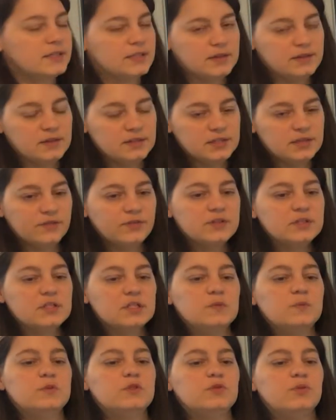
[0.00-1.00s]
that the
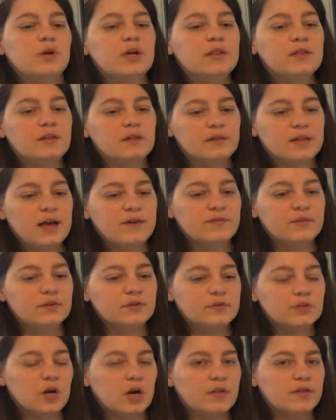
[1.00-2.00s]
differences between the
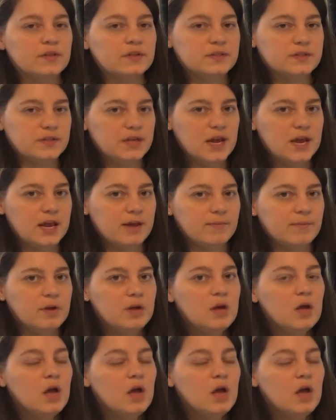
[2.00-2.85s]
levels are the same,